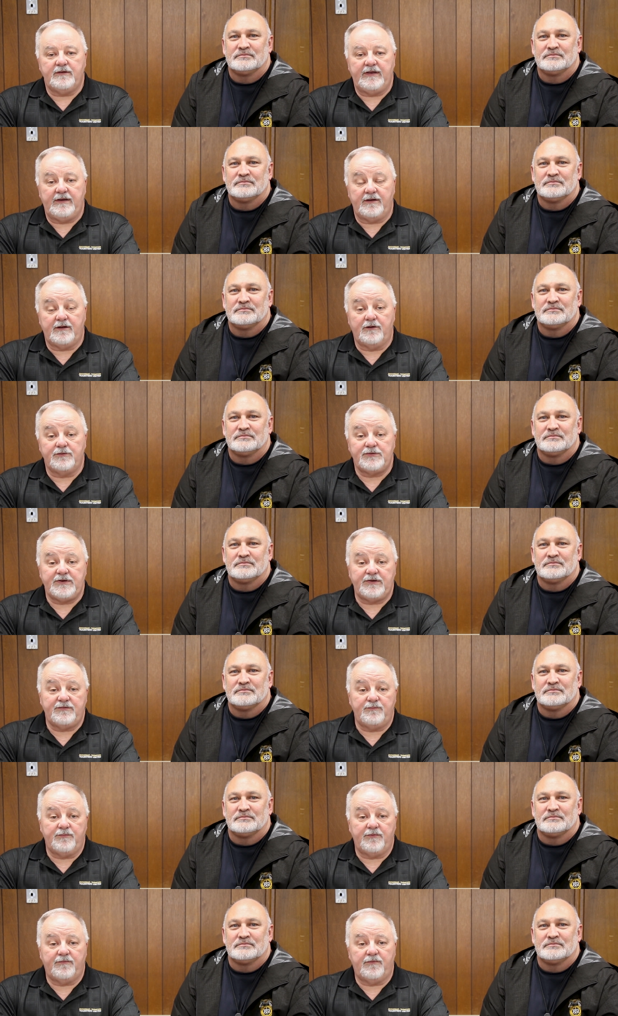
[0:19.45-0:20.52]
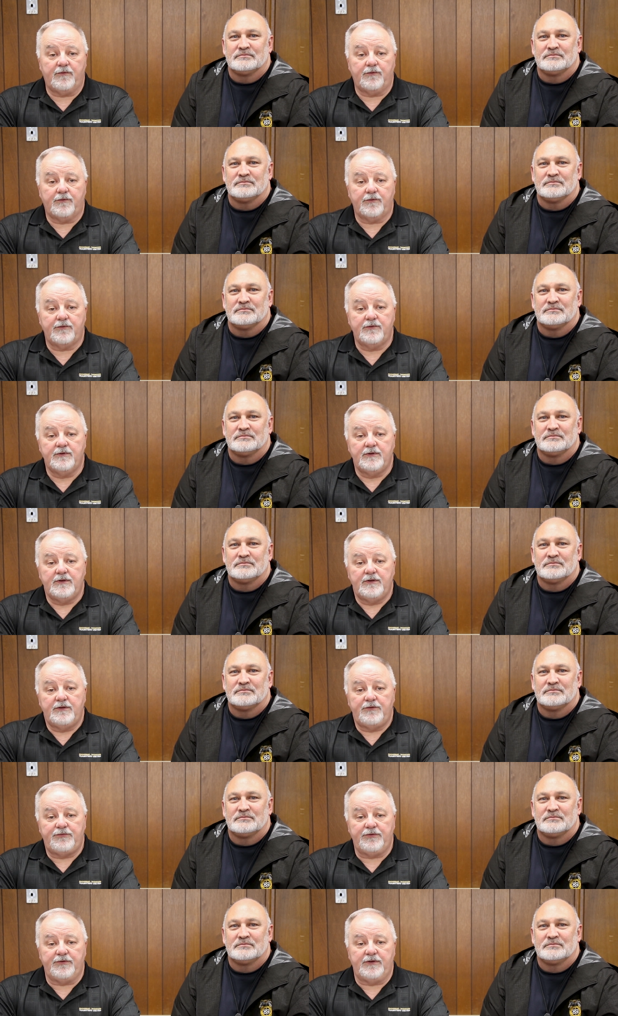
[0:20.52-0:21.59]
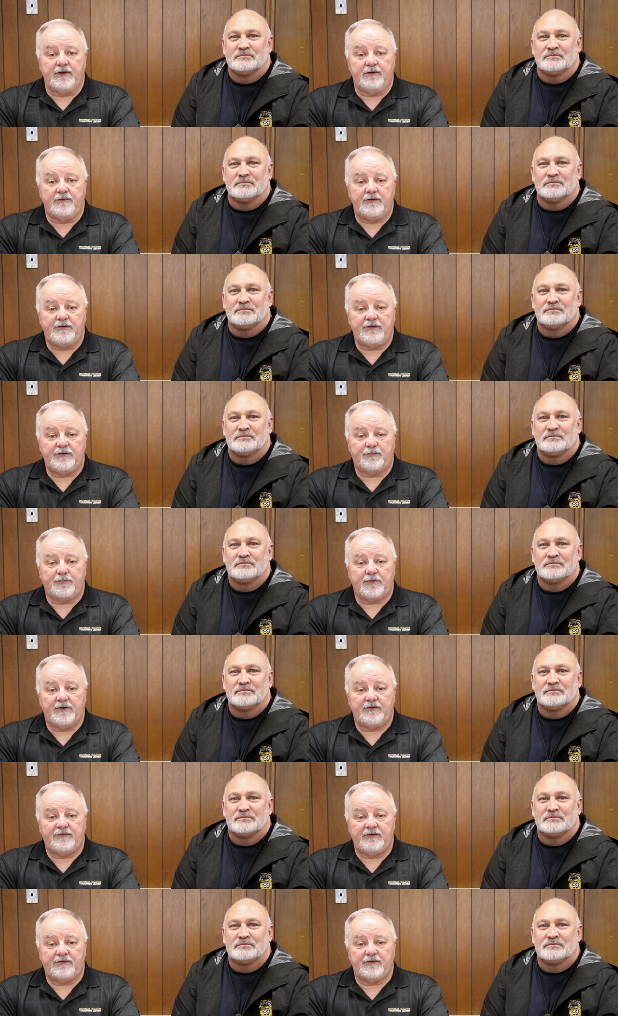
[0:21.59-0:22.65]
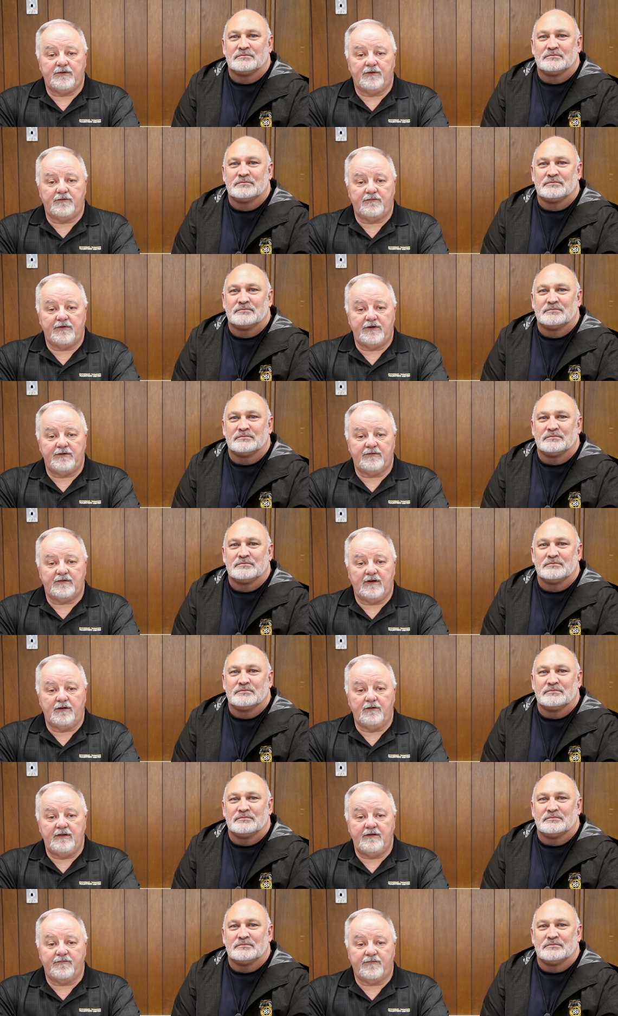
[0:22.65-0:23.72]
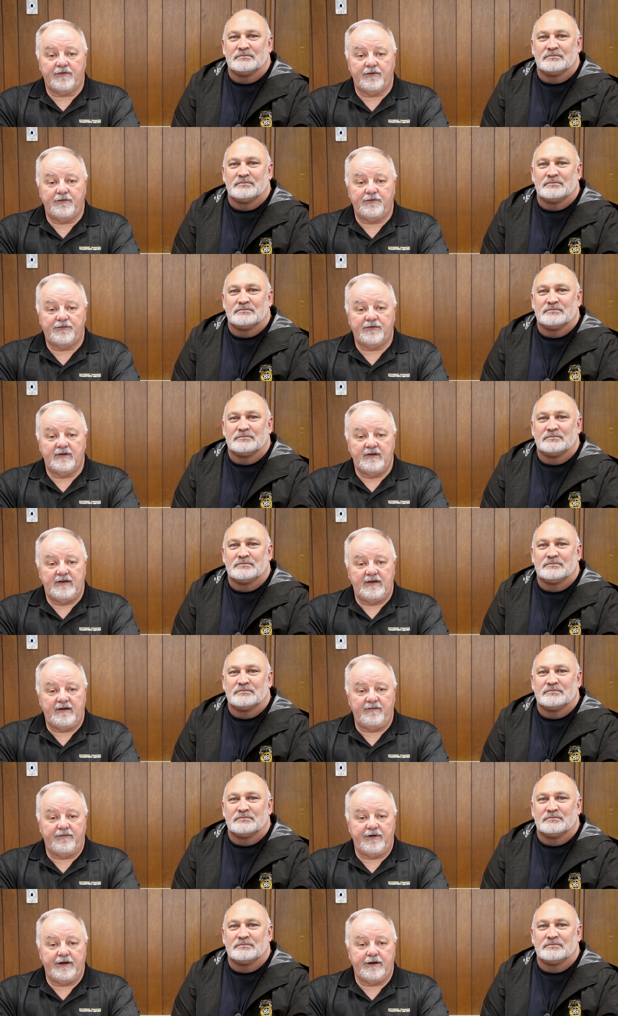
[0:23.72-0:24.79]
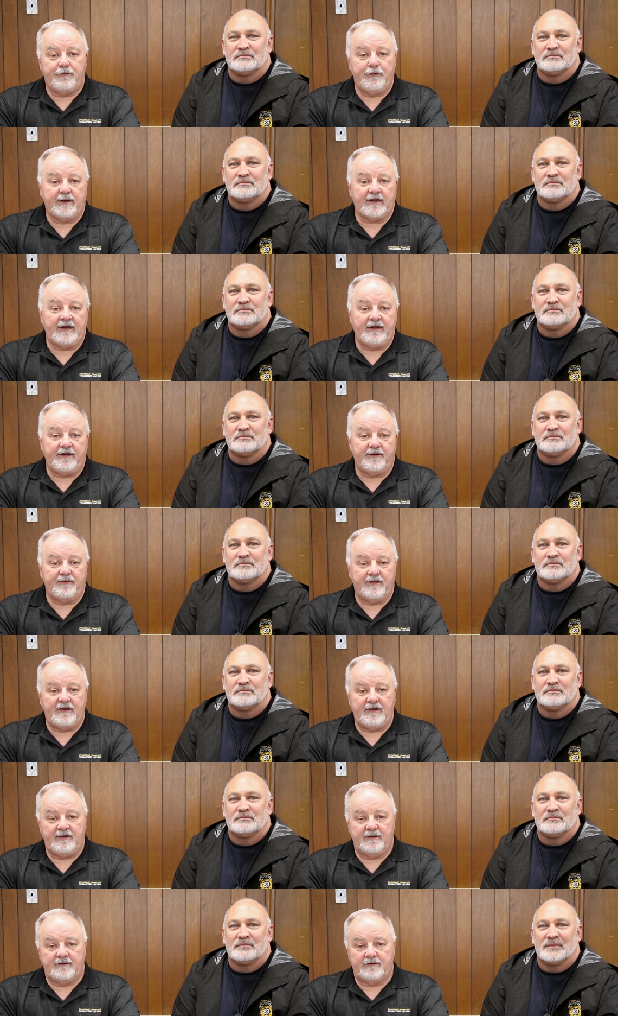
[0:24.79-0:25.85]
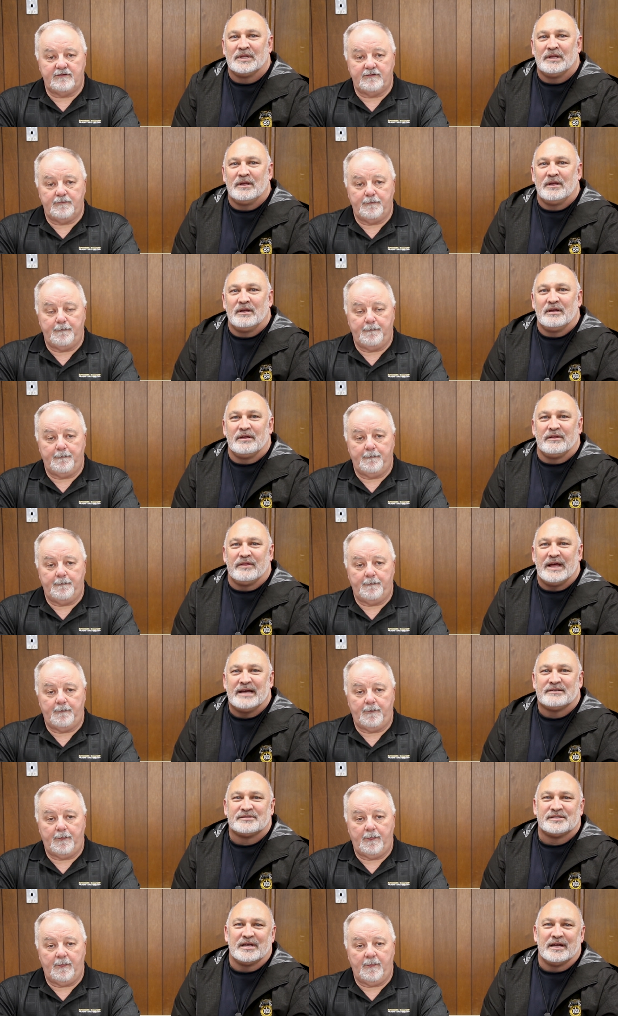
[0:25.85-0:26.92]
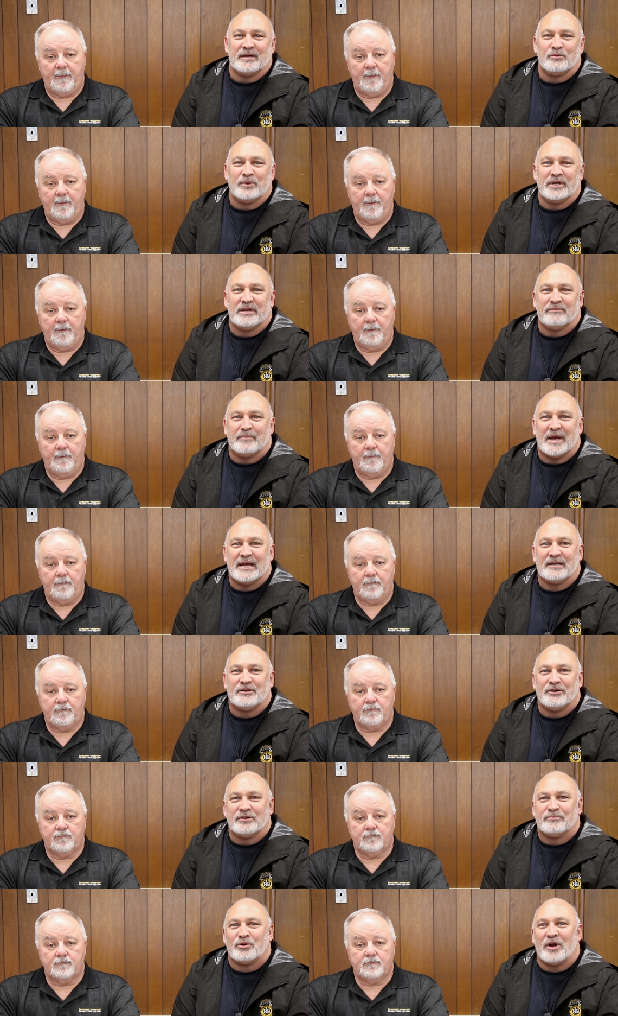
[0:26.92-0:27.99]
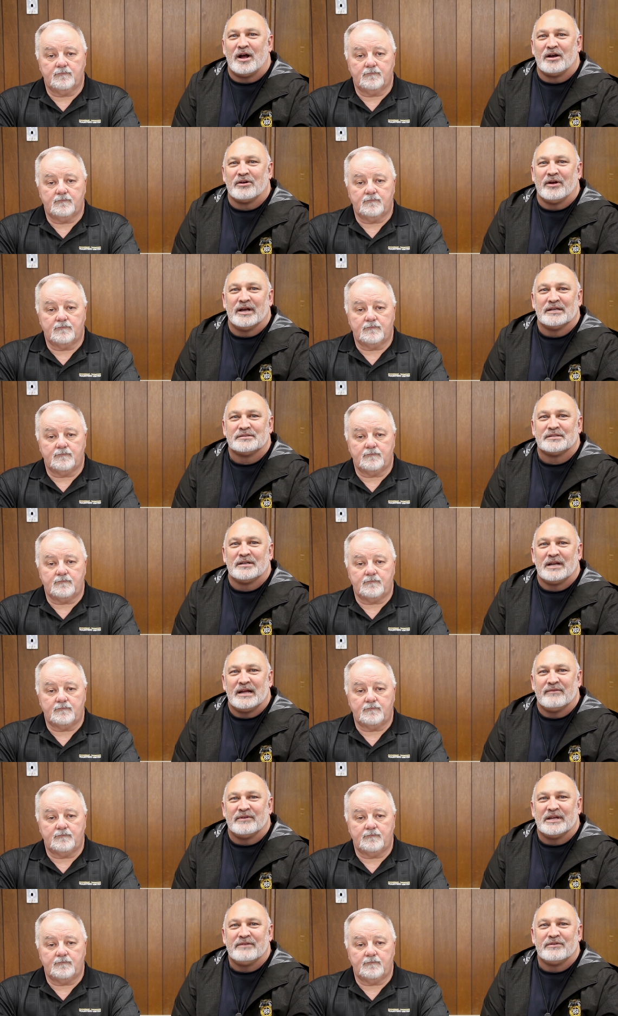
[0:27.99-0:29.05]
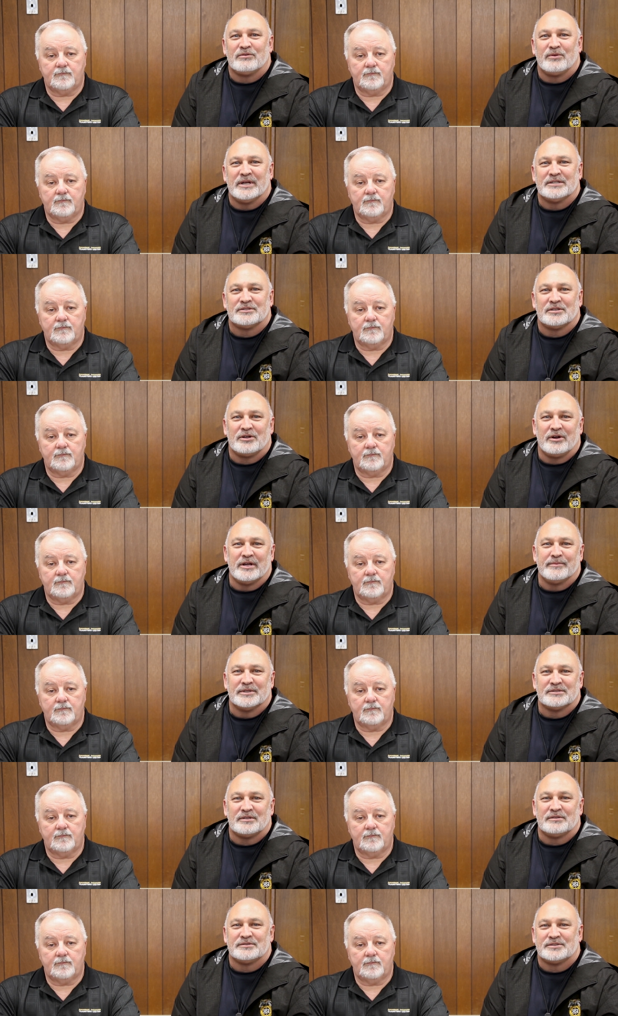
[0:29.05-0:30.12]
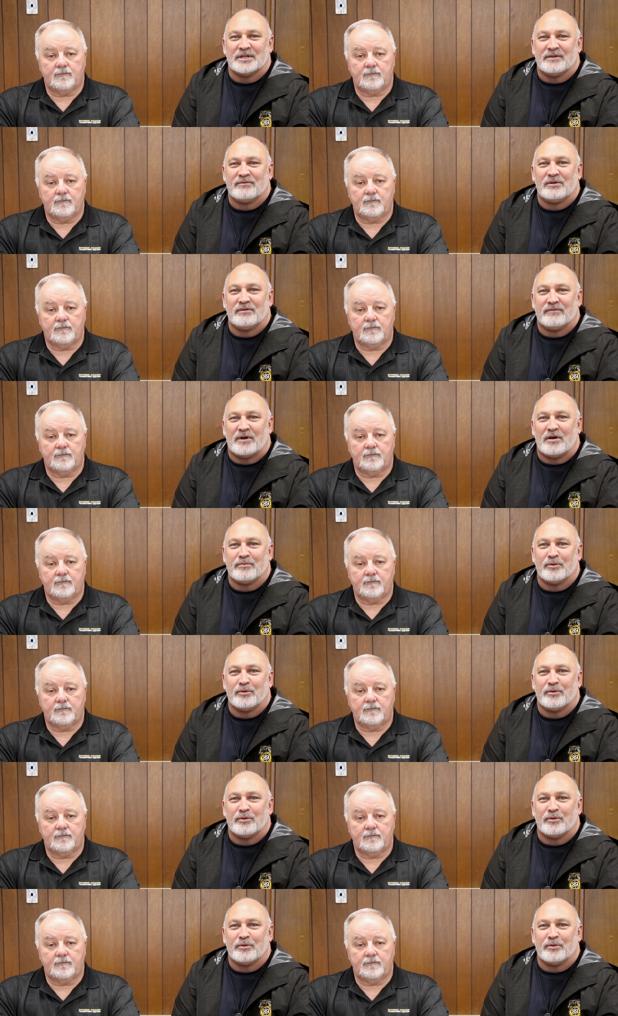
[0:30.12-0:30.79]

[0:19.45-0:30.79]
Speaker 1: in negotiation before should know that this process goes very slowly at first and very
Speaker 2: quickly near the end. That said, we have made good progress and have even reached agreements on several of our